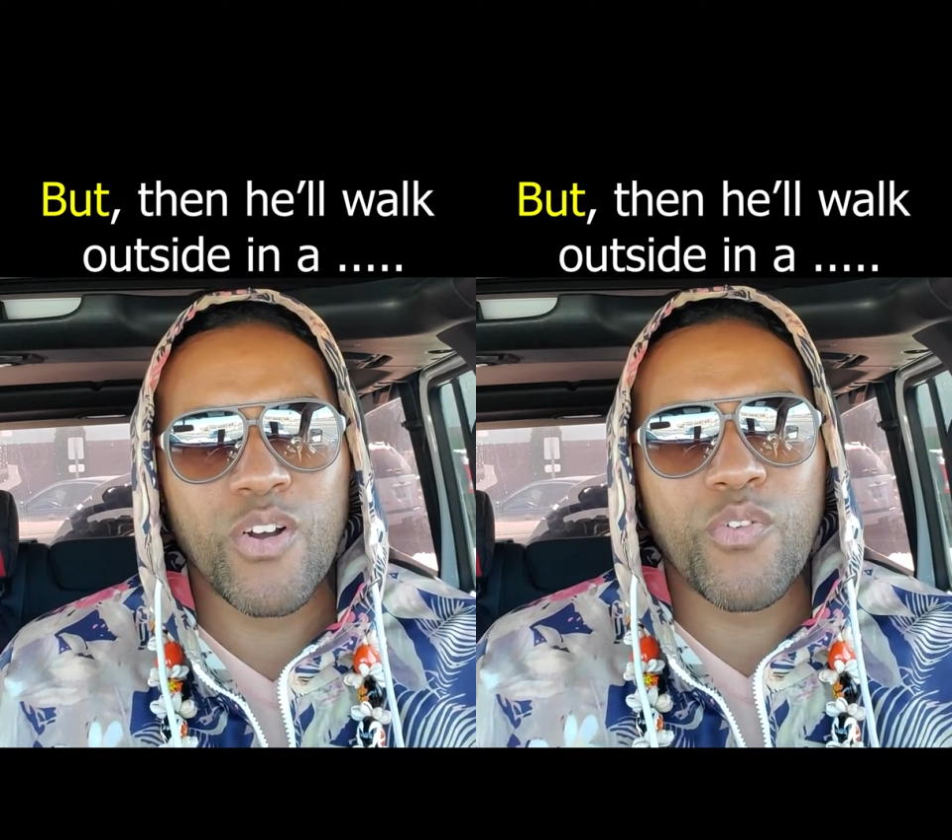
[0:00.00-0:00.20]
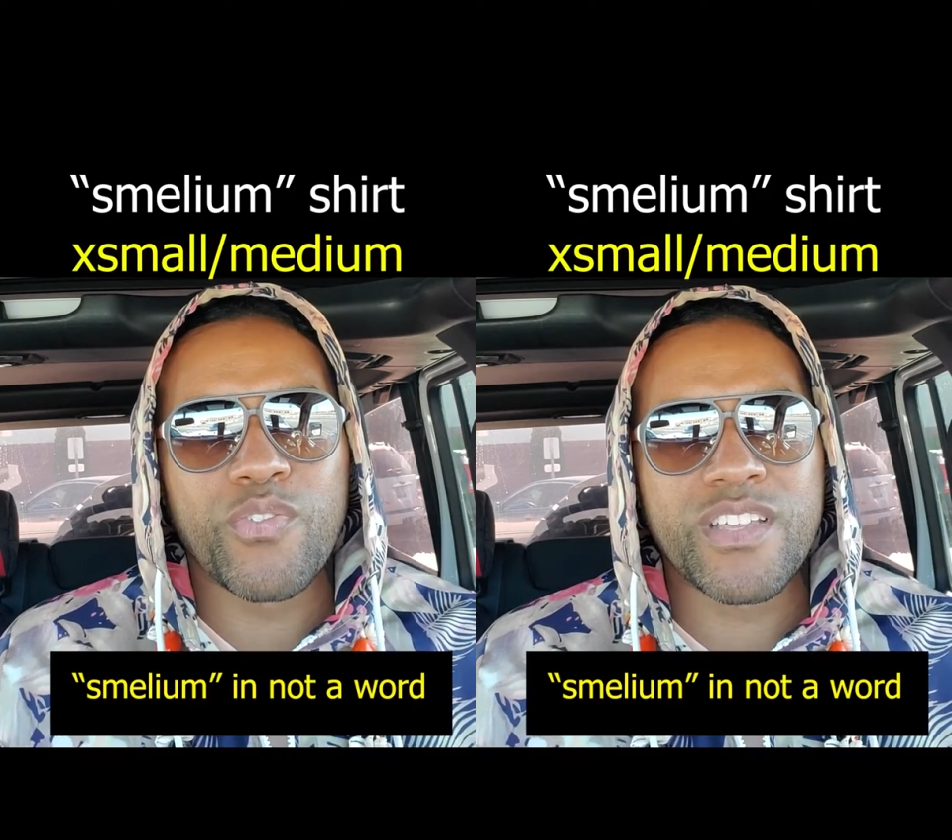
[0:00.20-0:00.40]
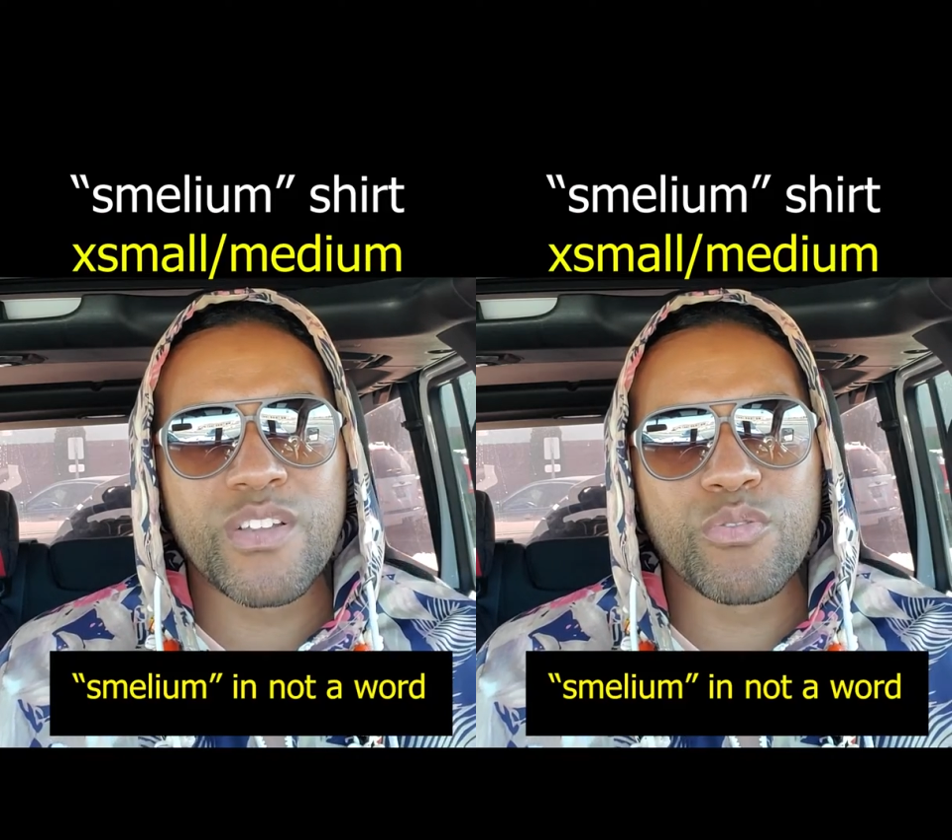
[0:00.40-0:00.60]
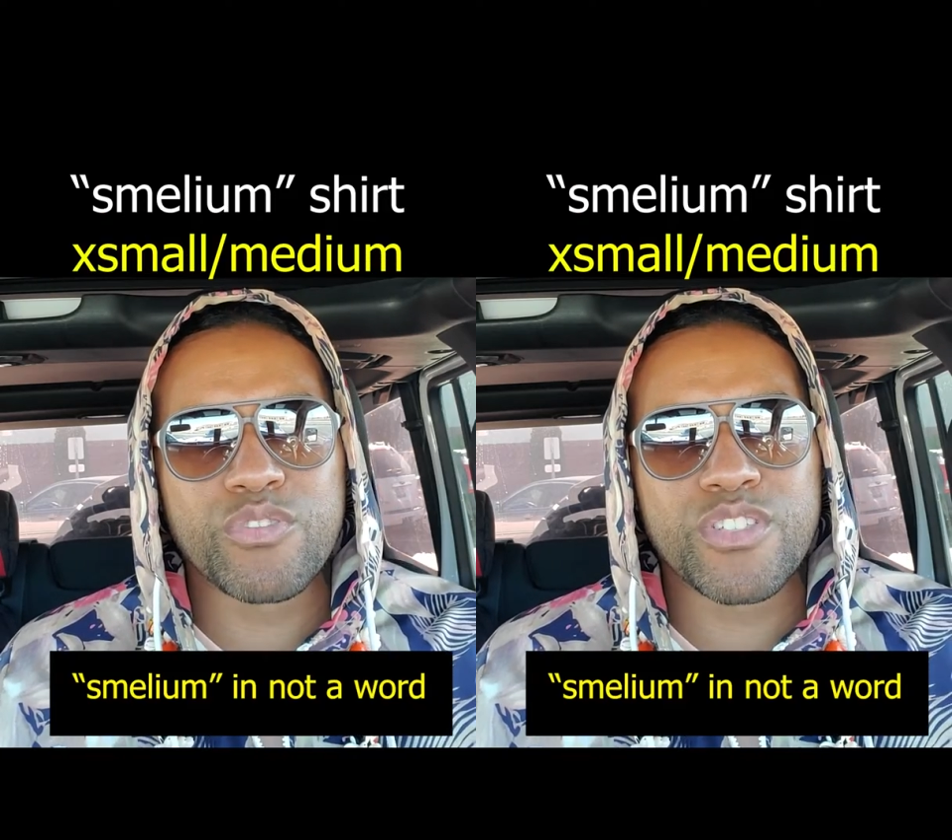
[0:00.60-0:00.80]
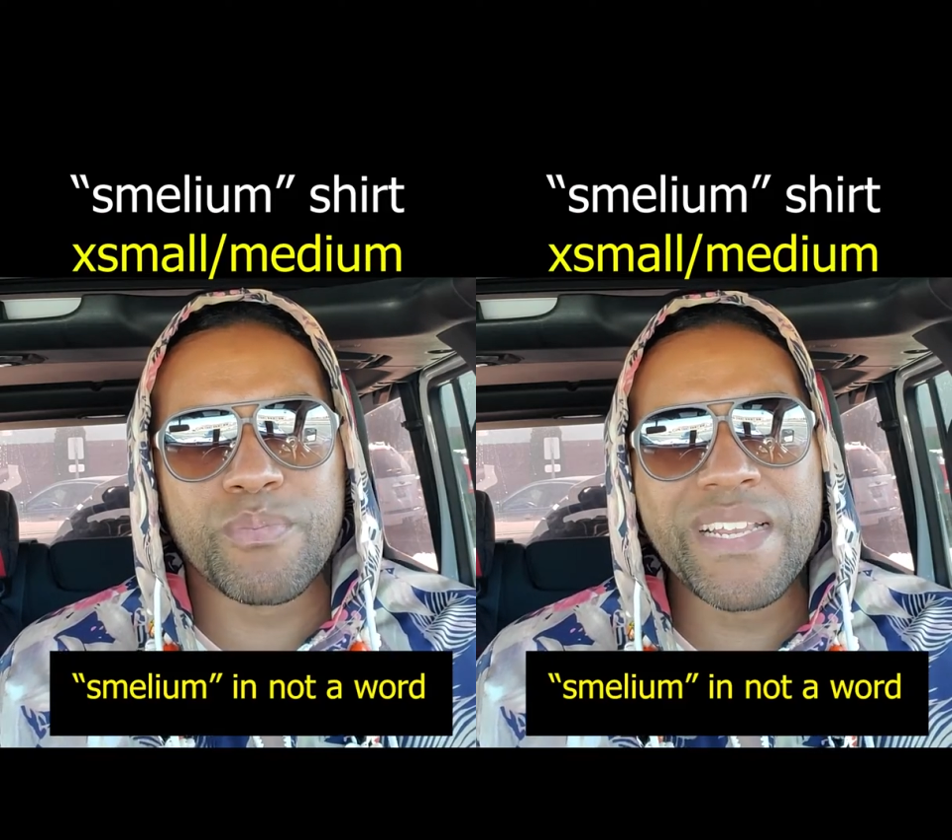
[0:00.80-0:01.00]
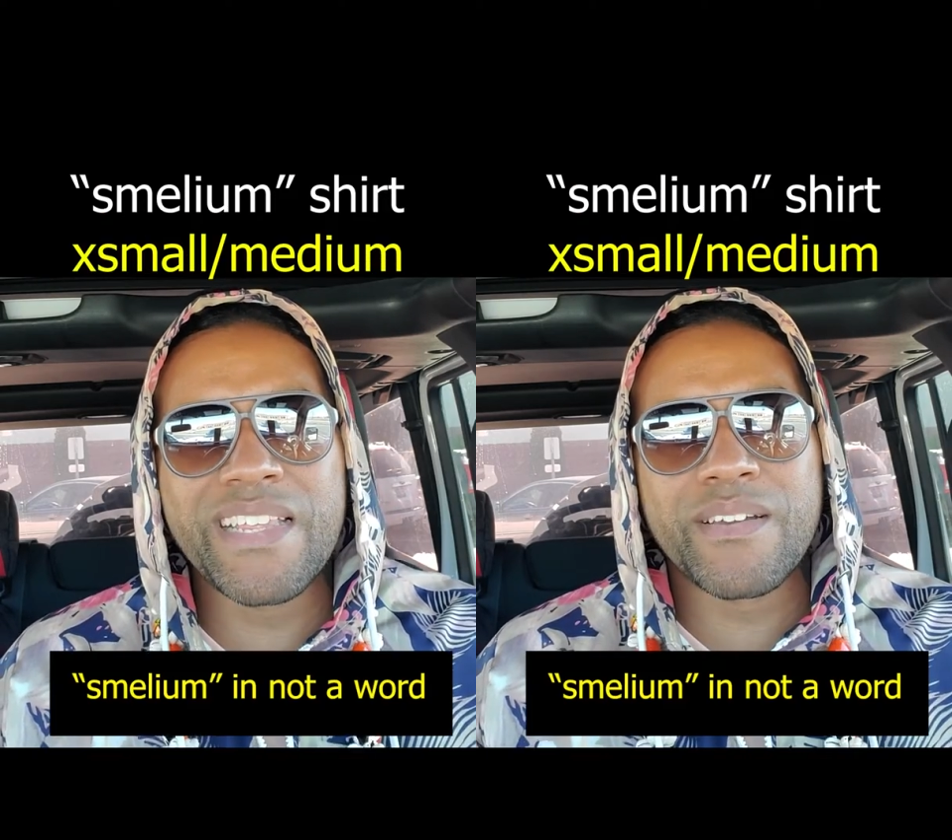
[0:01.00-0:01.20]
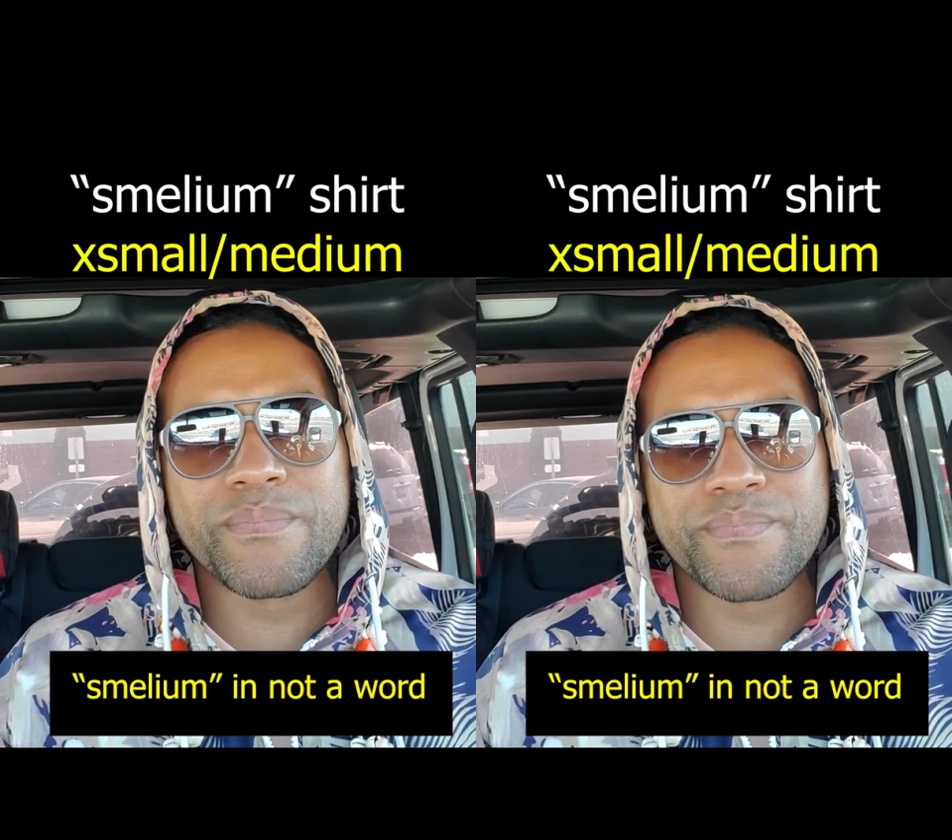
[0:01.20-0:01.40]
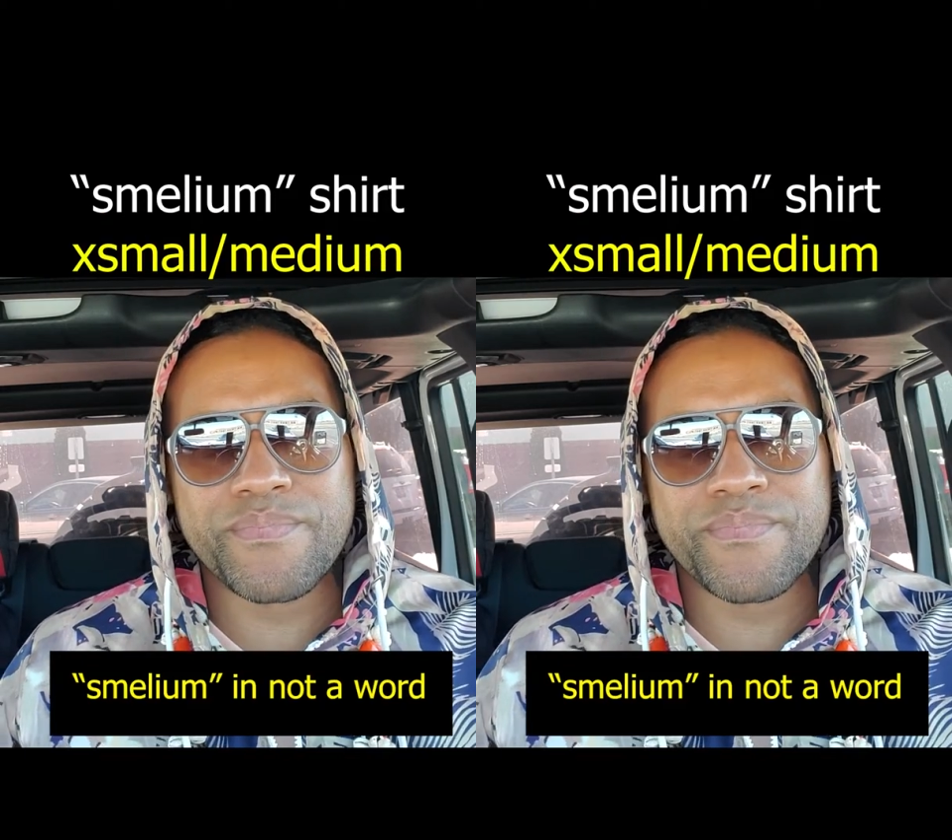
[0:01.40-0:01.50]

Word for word: ofukingo shmilium